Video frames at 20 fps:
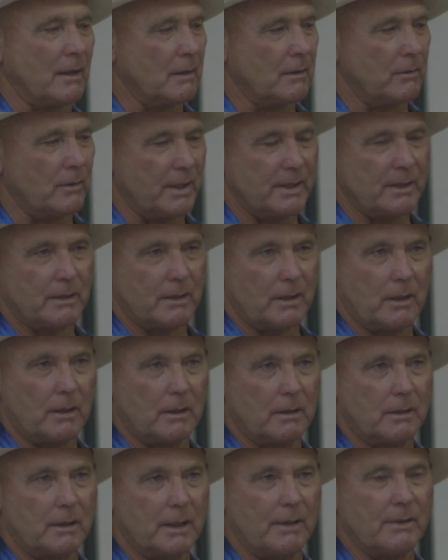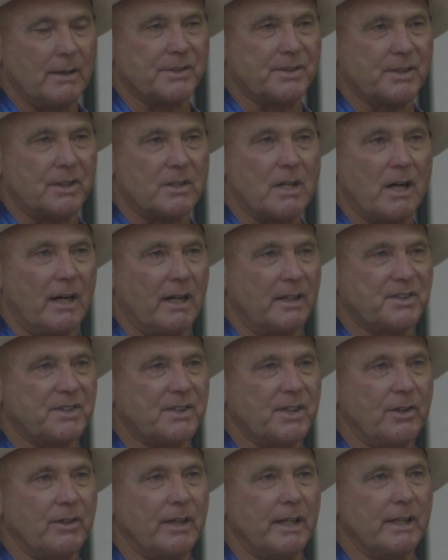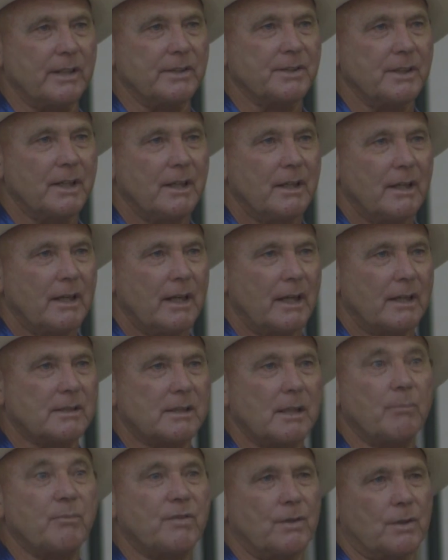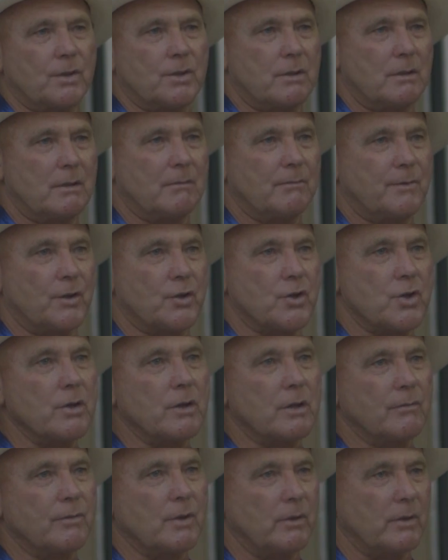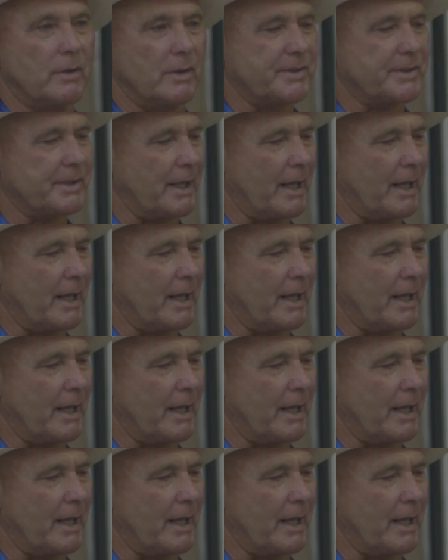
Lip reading: are in this entire series, except for Duke, of course,